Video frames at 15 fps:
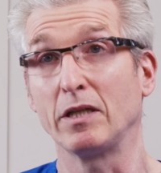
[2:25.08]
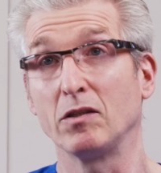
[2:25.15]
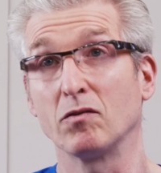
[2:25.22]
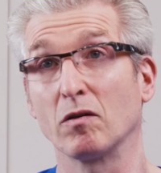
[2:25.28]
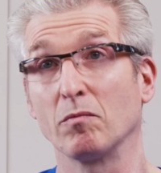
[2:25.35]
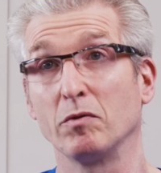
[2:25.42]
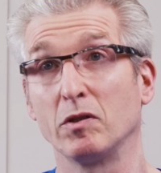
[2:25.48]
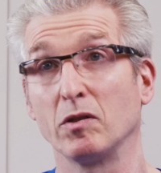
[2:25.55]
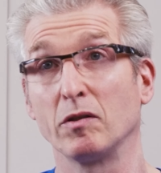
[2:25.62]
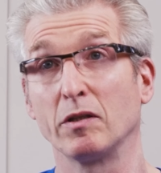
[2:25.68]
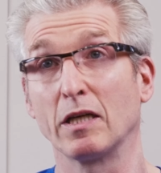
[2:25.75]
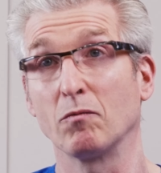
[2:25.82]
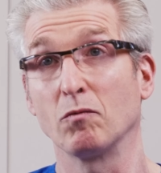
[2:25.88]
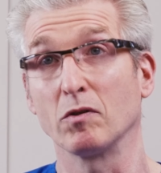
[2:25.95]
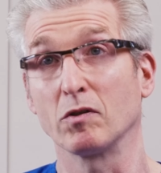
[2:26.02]
any trouble doing
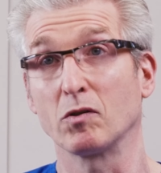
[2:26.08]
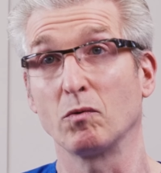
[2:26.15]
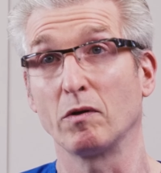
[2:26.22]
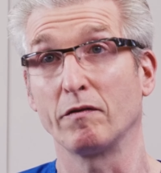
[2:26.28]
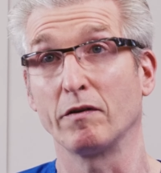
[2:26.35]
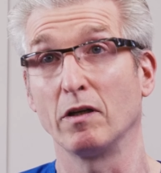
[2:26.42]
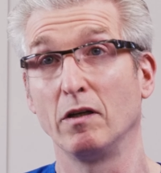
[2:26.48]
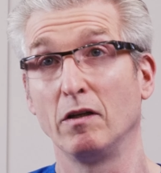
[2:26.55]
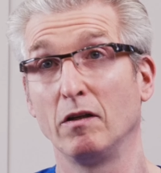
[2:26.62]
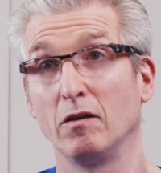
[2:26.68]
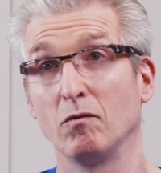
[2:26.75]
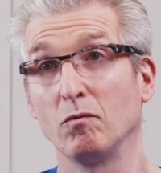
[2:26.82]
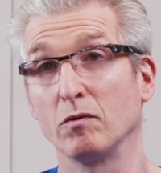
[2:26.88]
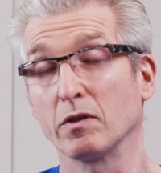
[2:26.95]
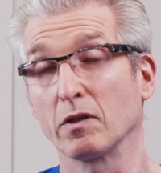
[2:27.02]
that whatsoever,
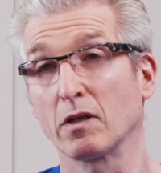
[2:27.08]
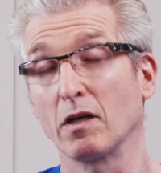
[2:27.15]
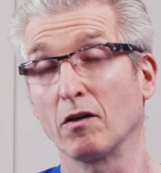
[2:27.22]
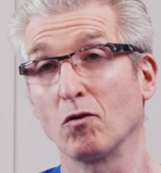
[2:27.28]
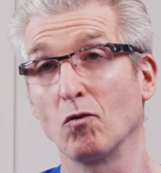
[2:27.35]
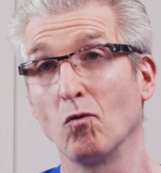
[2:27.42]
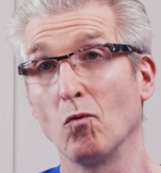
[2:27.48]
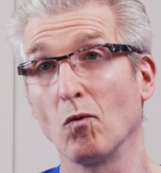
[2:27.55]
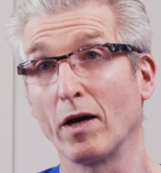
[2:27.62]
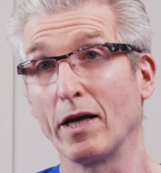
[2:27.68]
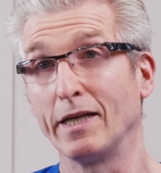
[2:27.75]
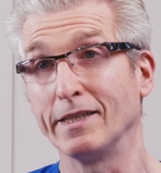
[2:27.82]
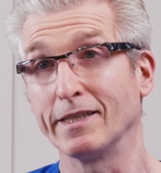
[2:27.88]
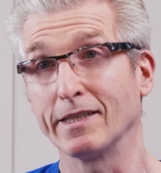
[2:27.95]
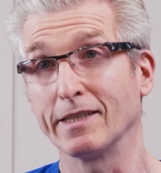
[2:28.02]
which I can't
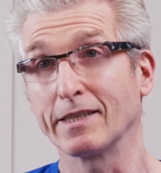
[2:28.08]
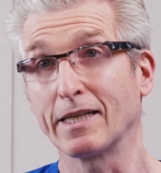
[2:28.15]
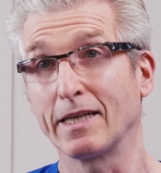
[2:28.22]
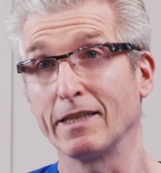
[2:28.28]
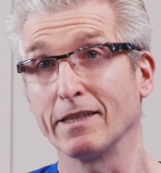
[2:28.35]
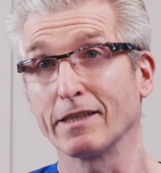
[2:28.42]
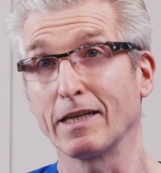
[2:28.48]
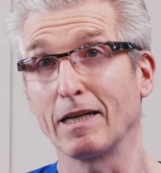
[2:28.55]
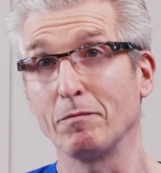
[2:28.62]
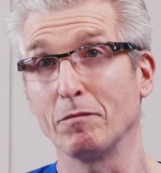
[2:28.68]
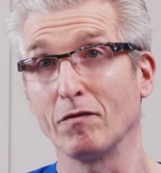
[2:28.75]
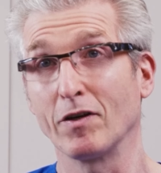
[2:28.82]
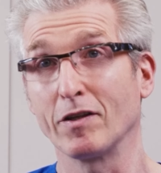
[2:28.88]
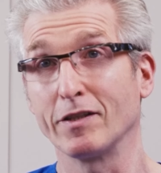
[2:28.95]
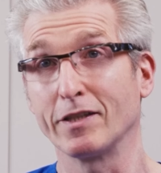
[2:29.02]
always say the same
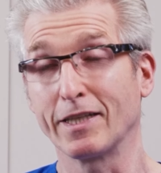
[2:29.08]
of other